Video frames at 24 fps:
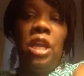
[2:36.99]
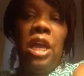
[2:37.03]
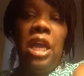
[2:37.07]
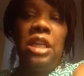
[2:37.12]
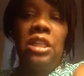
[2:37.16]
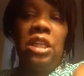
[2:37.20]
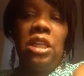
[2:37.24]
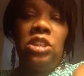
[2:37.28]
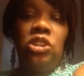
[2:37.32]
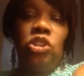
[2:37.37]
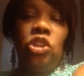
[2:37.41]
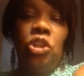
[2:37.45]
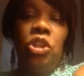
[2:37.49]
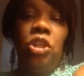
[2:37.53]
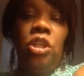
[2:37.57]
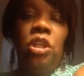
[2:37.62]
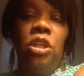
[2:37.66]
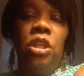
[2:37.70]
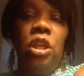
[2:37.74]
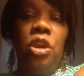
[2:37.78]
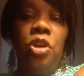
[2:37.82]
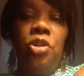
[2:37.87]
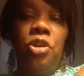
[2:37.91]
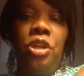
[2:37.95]
As I started to
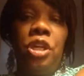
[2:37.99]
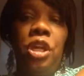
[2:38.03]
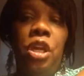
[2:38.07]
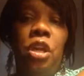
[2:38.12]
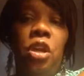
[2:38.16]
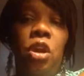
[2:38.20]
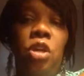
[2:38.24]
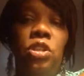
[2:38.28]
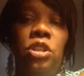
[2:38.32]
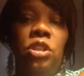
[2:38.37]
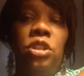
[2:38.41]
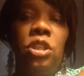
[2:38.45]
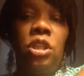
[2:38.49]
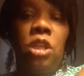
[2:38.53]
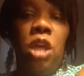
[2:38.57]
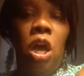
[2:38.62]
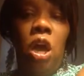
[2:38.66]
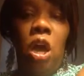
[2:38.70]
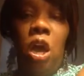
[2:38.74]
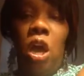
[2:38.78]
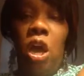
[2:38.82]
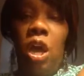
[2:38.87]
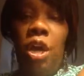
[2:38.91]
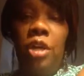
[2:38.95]
learn and get closer to
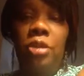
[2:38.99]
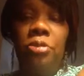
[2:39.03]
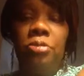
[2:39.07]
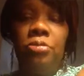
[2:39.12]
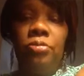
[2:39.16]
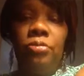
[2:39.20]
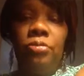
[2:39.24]
God.